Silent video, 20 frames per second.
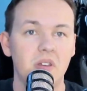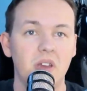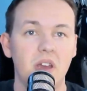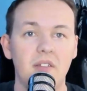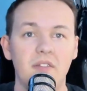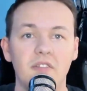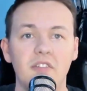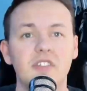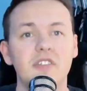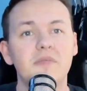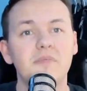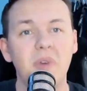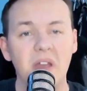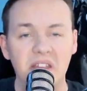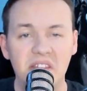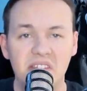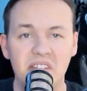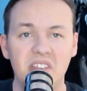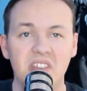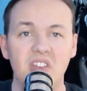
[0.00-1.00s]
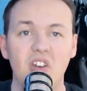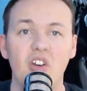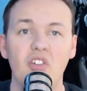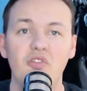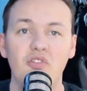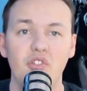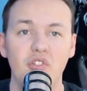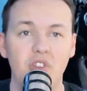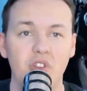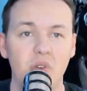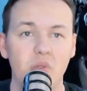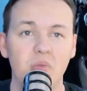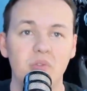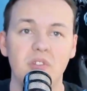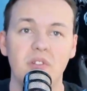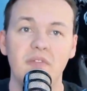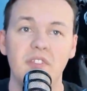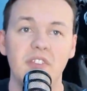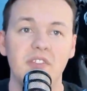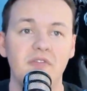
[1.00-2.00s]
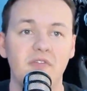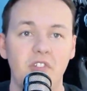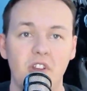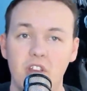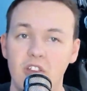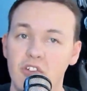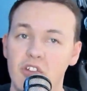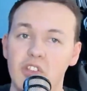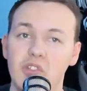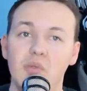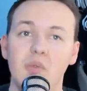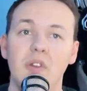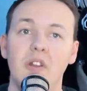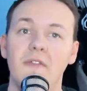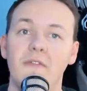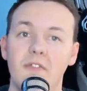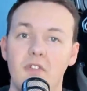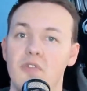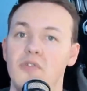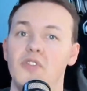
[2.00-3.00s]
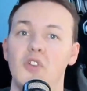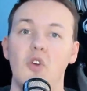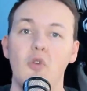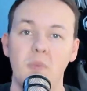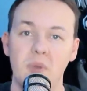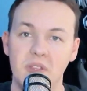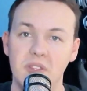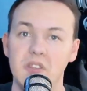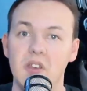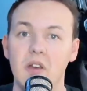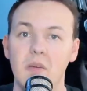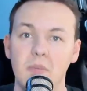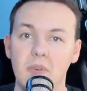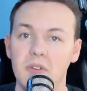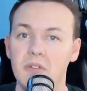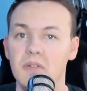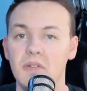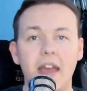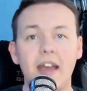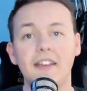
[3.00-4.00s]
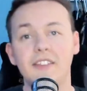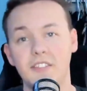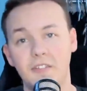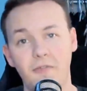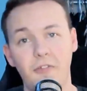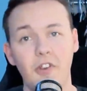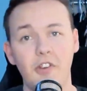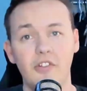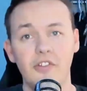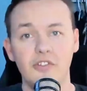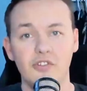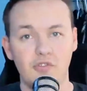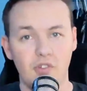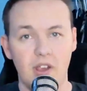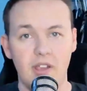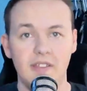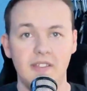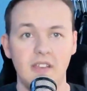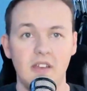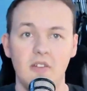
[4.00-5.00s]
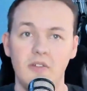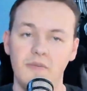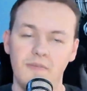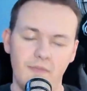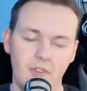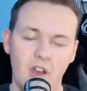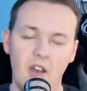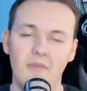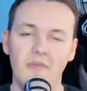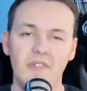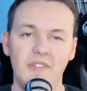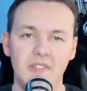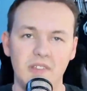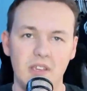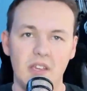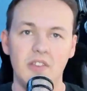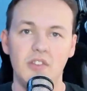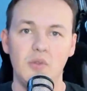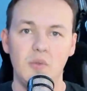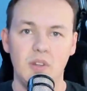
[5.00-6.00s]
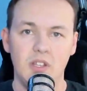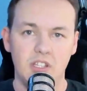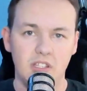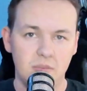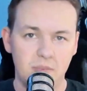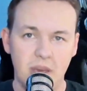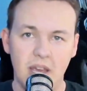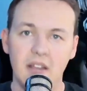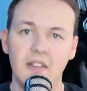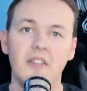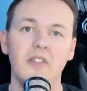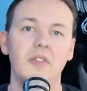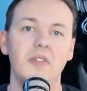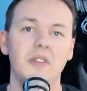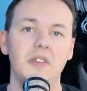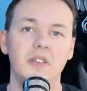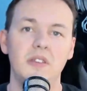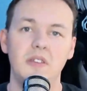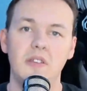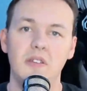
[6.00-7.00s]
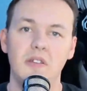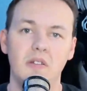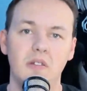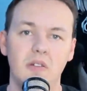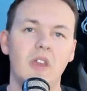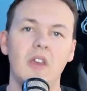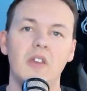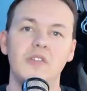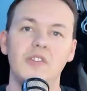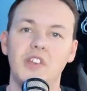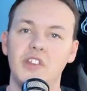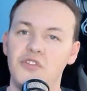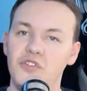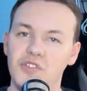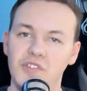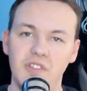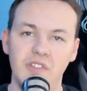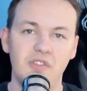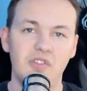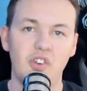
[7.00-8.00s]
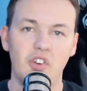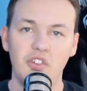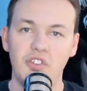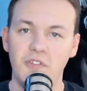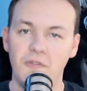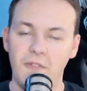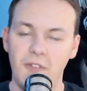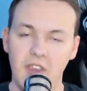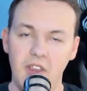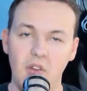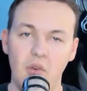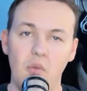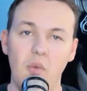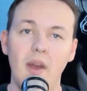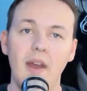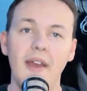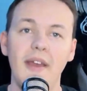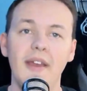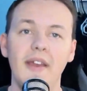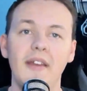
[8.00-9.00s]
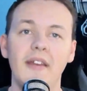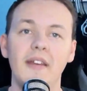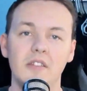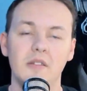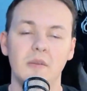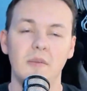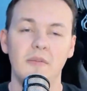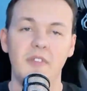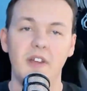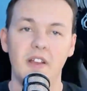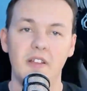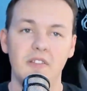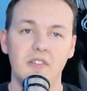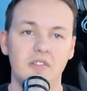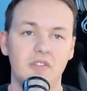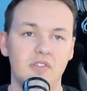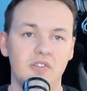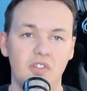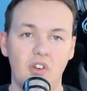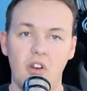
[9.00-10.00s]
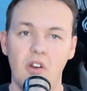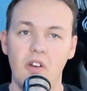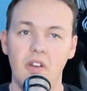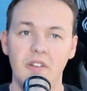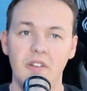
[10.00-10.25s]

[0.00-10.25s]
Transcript: kind of spicy undertones of this fragrance when it first opens up. As the fragrance dries down, obviously, as you would expect, the citruses start to fade away. Some of that star